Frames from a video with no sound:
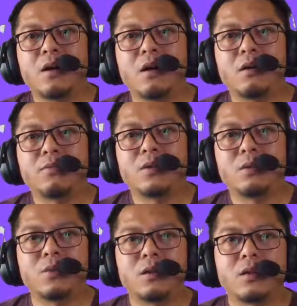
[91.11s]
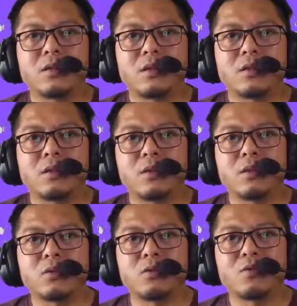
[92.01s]
of the breathing system
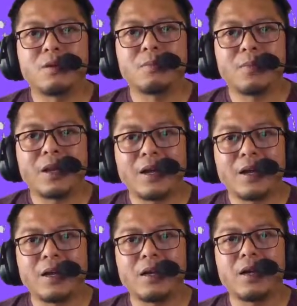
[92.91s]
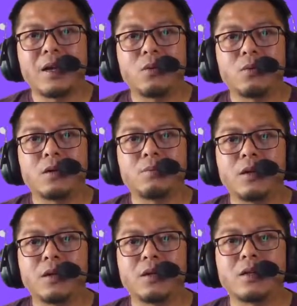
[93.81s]
is to supply our
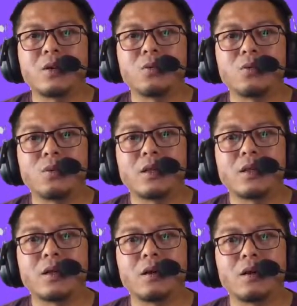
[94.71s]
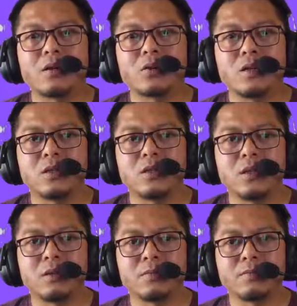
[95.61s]
blood with
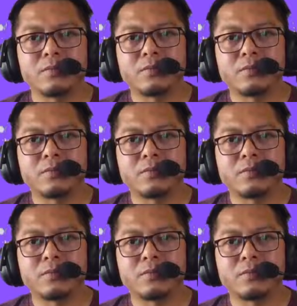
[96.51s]
oxygen.